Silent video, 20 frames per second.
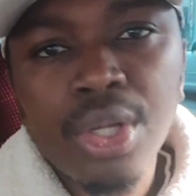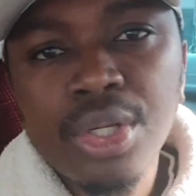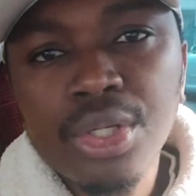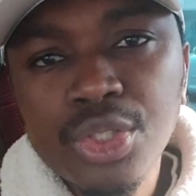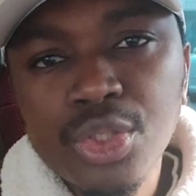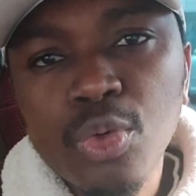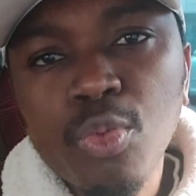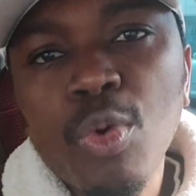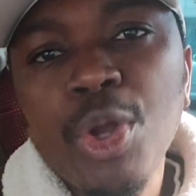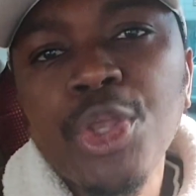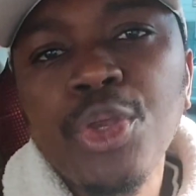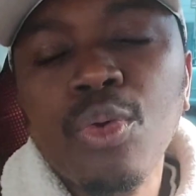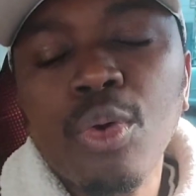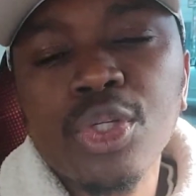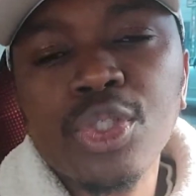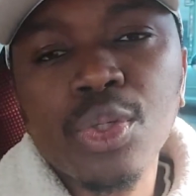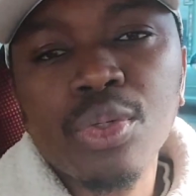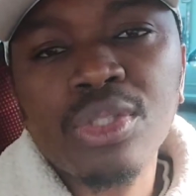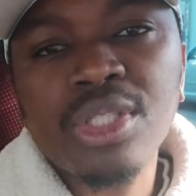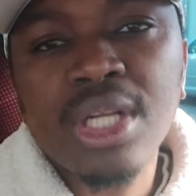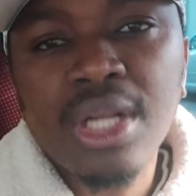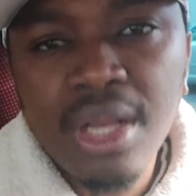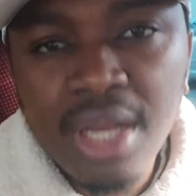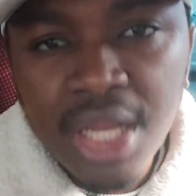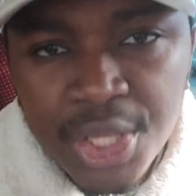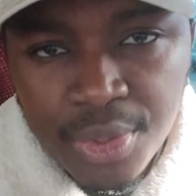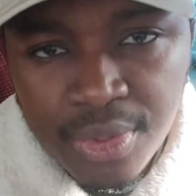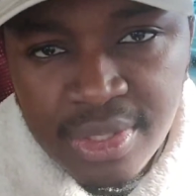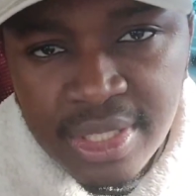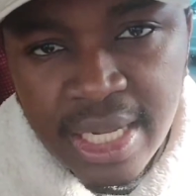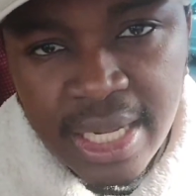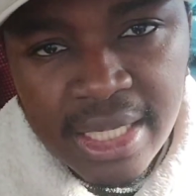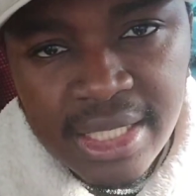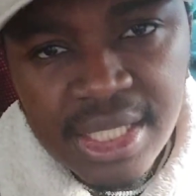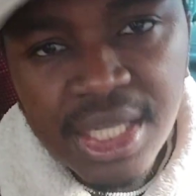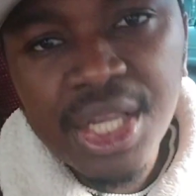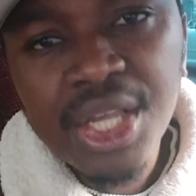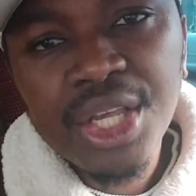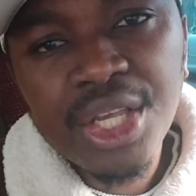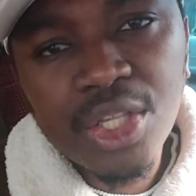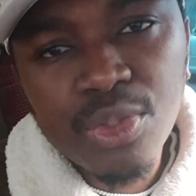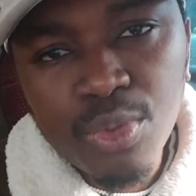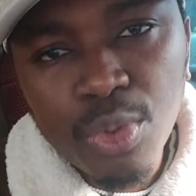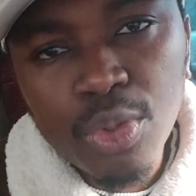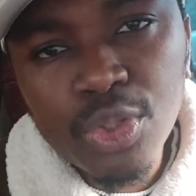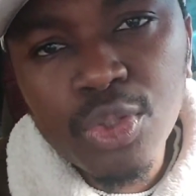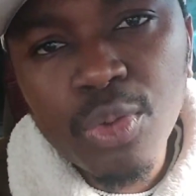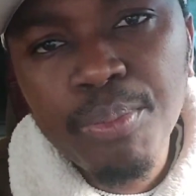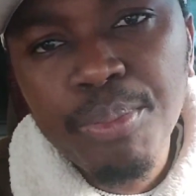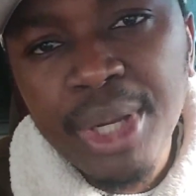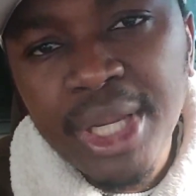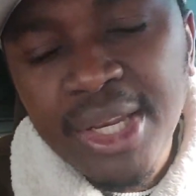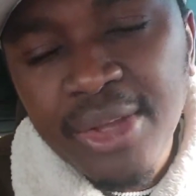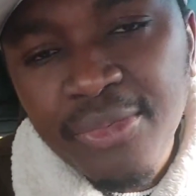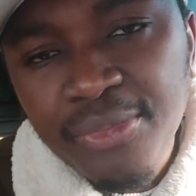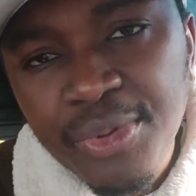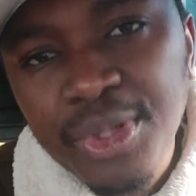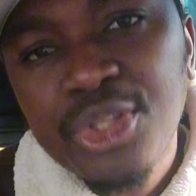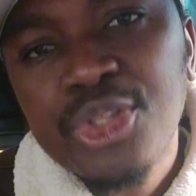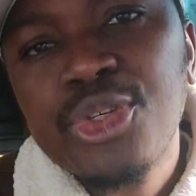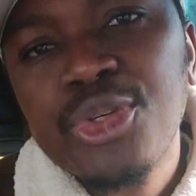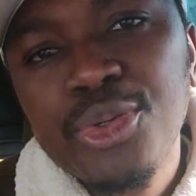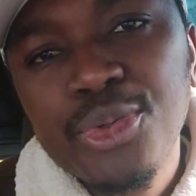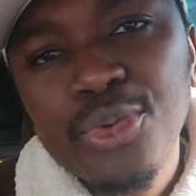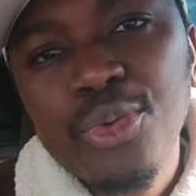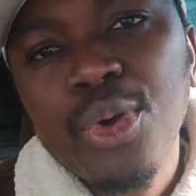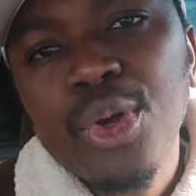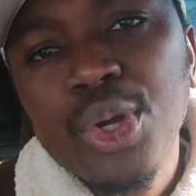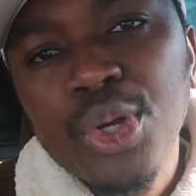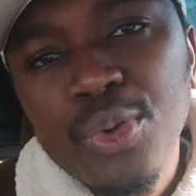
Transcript: So when you also declare your tax, it will also benefit you